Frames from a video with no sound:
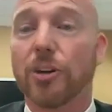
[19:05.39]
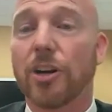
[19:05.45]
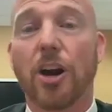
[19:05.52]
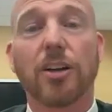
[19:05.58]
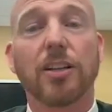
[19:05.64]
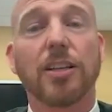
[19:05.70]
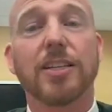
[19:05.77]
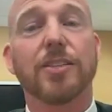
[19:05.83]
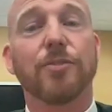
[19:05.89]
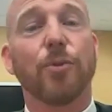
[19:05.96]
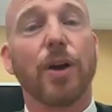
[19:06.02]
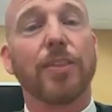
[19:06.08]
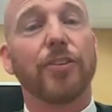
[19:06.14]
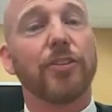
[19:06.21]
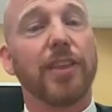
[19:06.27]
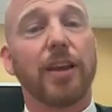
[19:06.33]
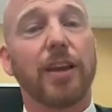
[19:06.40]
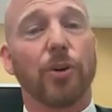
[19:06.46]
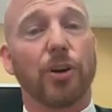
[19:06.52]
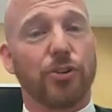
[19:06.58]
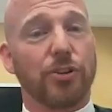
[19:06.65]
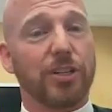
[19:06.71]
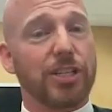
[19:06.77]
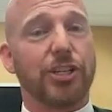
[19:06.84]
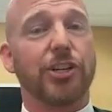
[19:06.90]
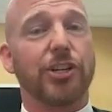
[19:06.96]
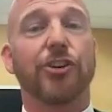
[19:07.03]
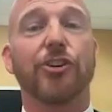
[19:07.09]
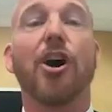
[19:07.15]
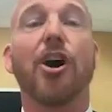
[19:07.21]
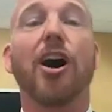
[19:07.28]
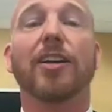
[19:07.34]
regardless of whether they were Christian
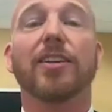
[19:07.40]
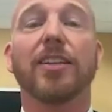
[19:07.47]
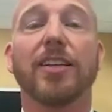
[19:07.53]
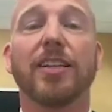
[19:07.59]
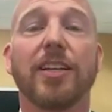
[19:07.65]
or not.